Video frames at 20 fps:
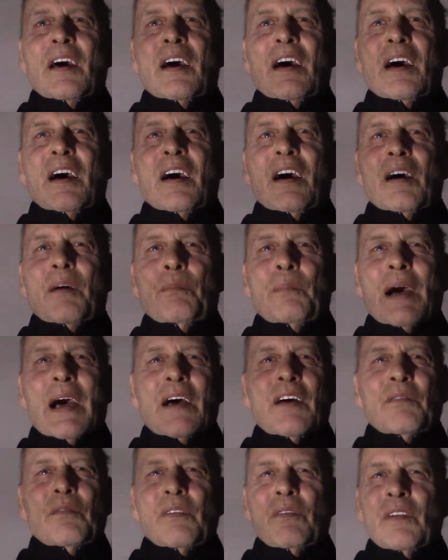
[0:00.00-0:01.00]

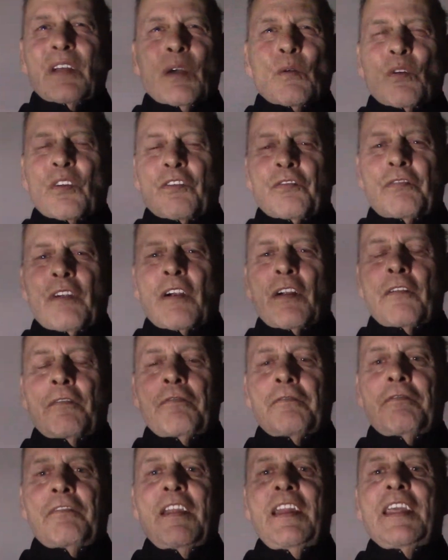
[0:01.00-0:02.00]
uh, it was very
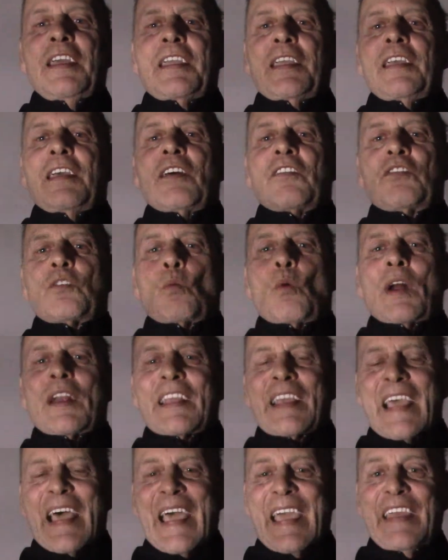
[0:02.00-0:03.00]
finicky as to
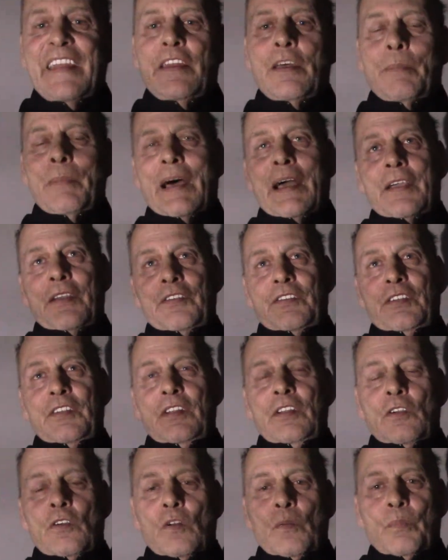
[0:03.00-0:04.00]
what kind of
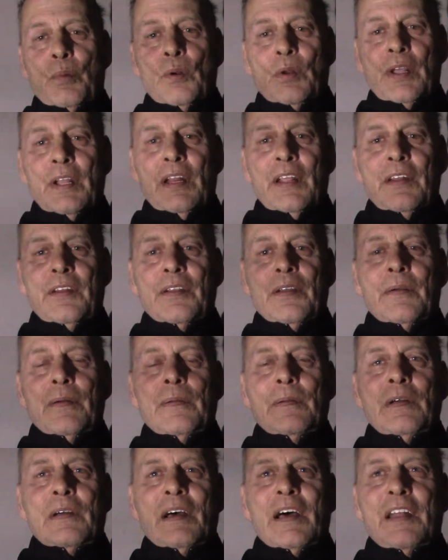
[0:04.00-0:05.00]
magazine you could put in it.
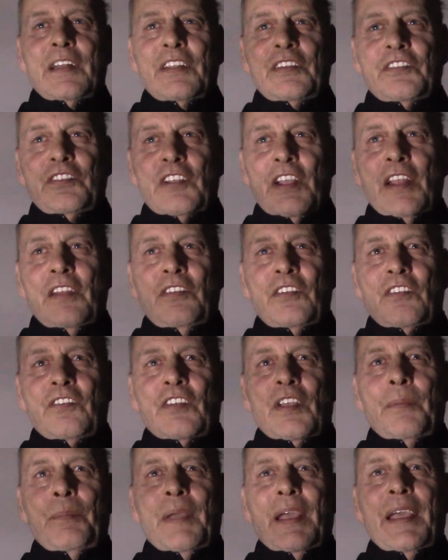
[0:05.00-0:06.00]
And the changes
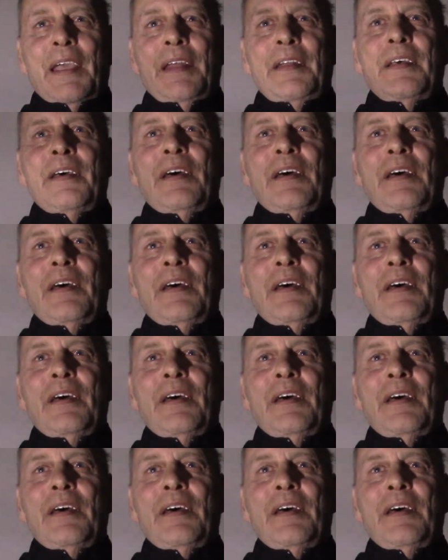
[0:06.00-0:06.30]
they made